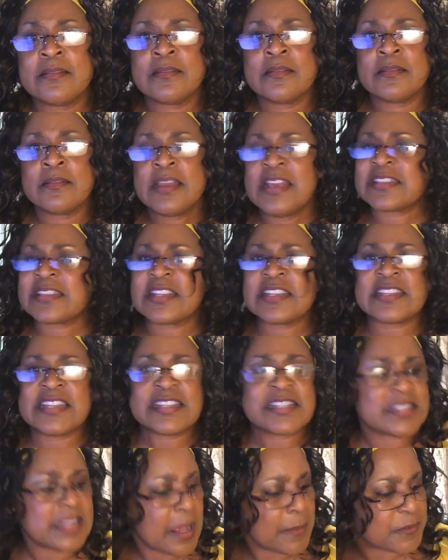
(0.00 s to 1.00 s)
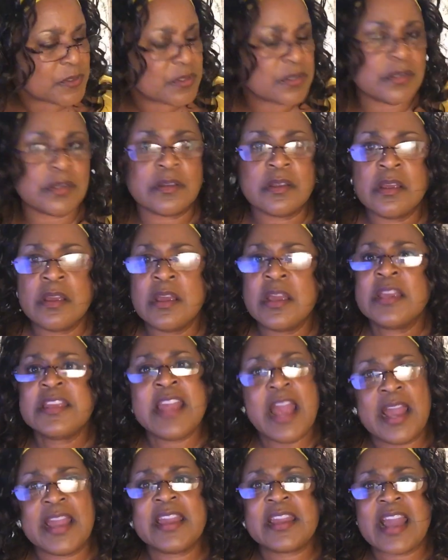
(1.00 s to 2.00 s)
It's a deception.
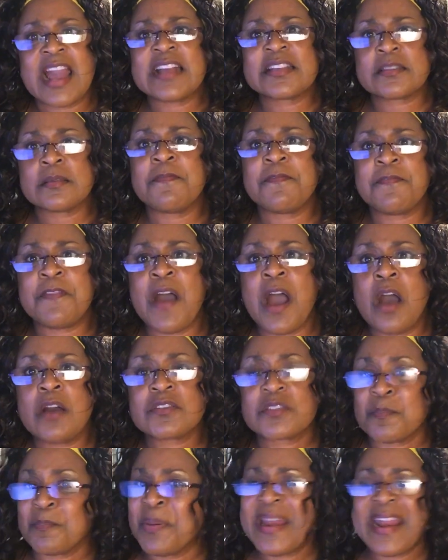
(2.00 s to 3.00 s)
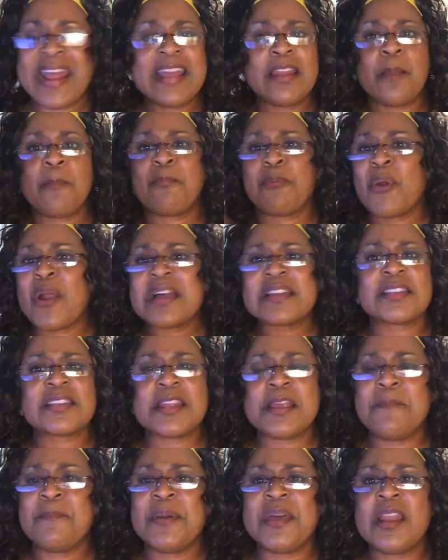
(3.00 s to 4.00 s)
Yeah, he got some faults, but ain't a
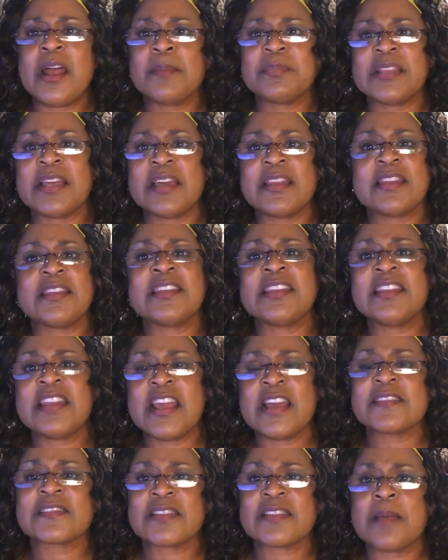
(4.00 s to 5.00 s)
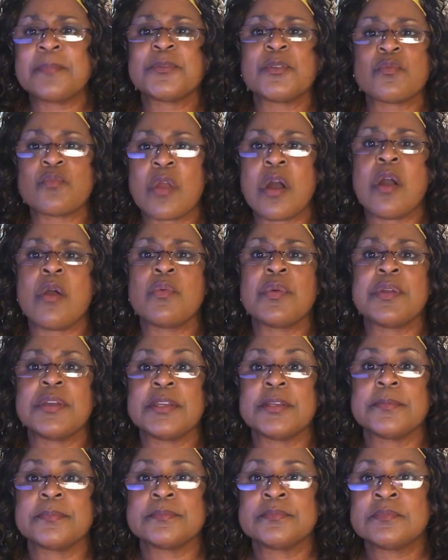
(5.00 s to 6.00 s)
president been up there that didn't have something wrong with
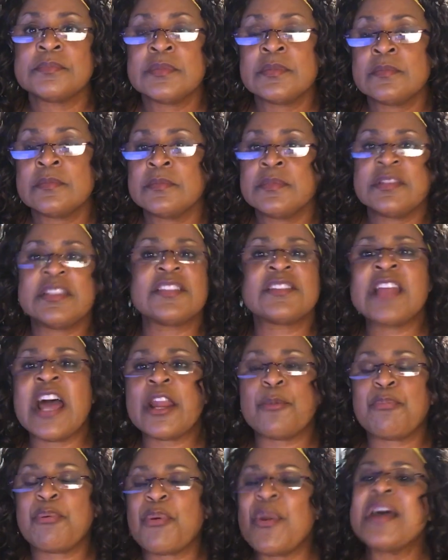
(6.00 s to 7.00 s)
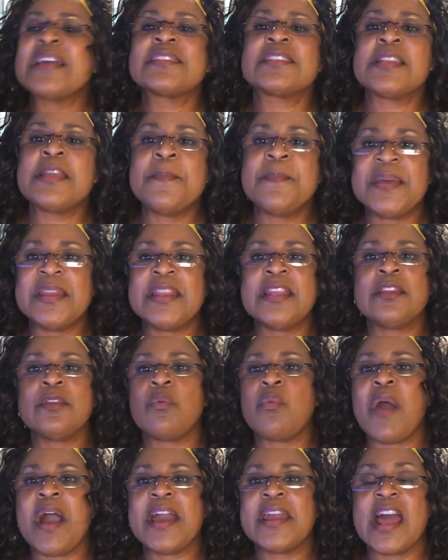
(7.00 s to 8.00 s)
him. There's not a president been in the
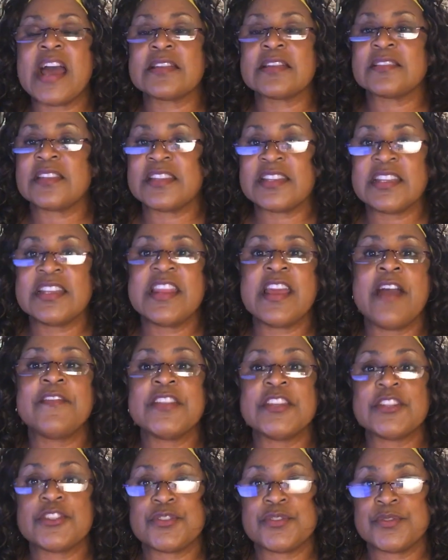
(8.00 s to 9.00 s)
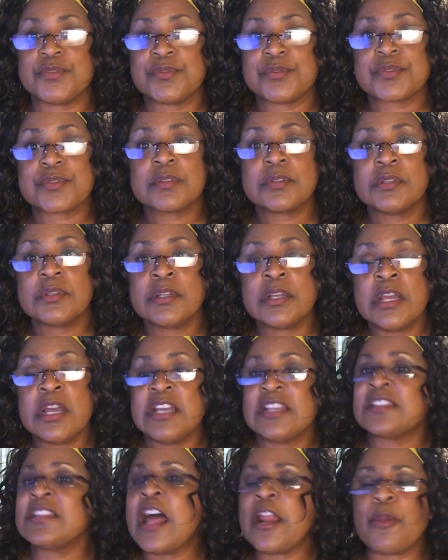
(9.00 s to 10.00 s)
White House that didn't have issues.
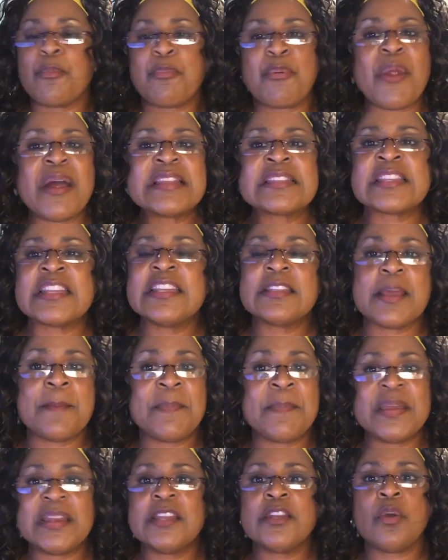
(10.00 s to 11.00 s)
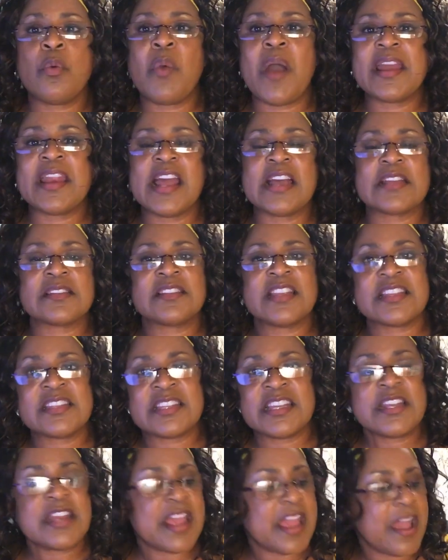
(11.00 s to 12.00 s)
It's not a president that been in the White House that
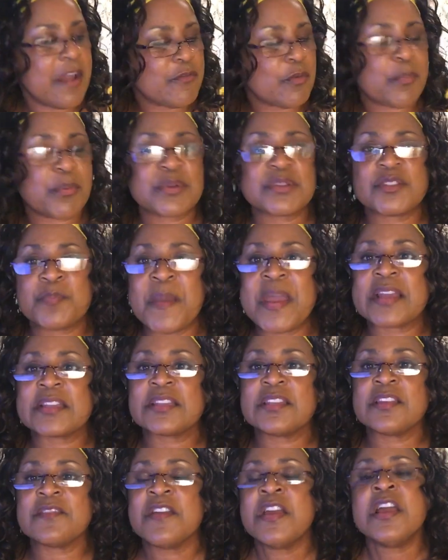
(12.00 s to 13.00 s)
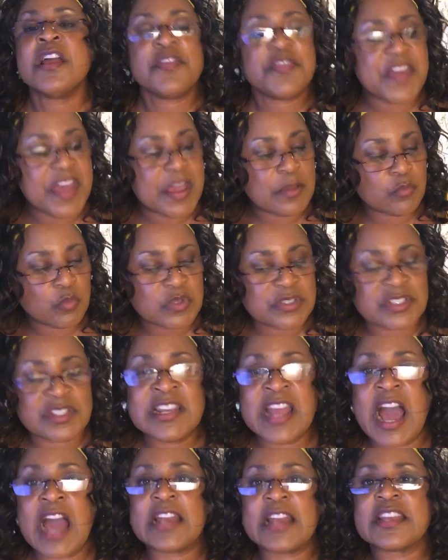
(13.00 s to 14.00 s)
didn't have a perspective that was
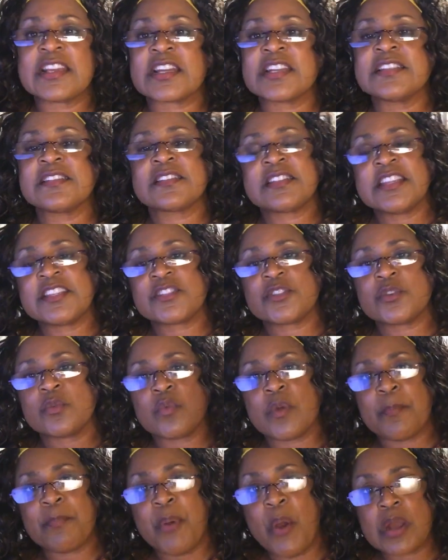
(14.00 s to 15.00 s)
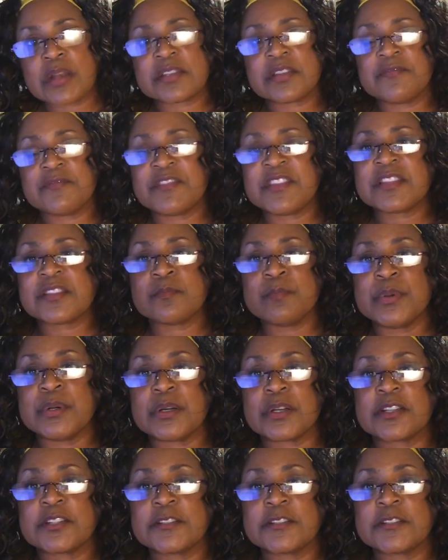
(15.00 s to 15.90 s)
not consistent with parts of this book.